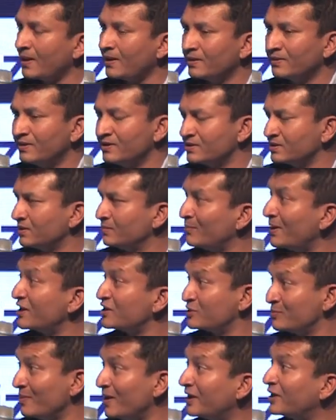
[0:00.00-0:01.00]
There's a
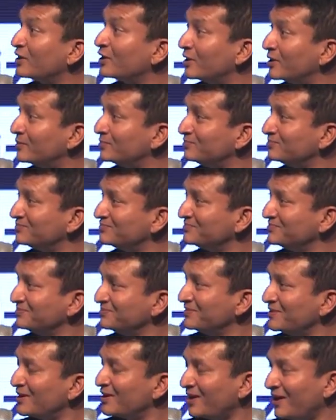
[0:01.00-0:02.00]
matchmaker.
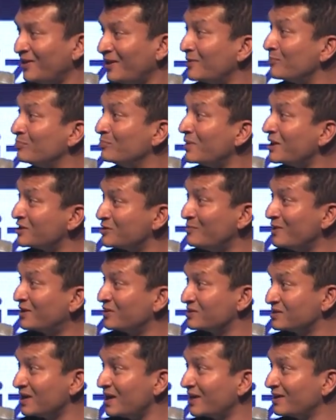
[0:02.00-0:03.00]
And that matchmaker
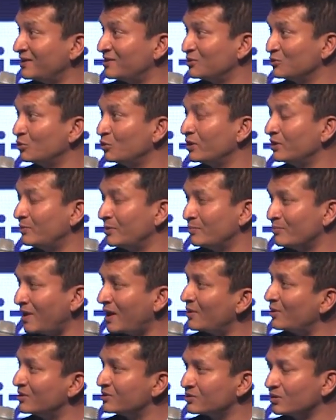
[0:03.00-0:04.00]
is likely to already be
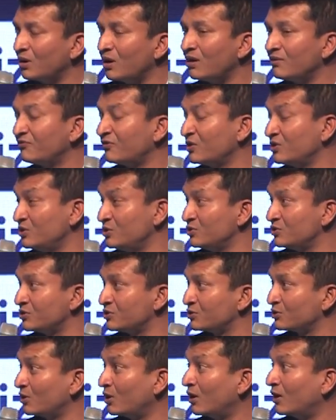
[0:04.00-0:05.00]
married. So half our
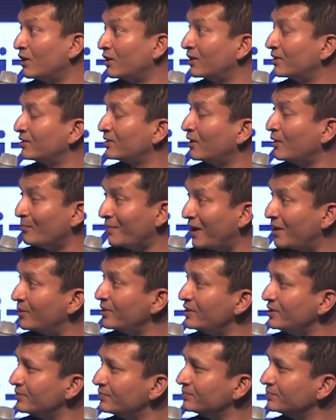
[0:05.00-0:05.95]
users are married.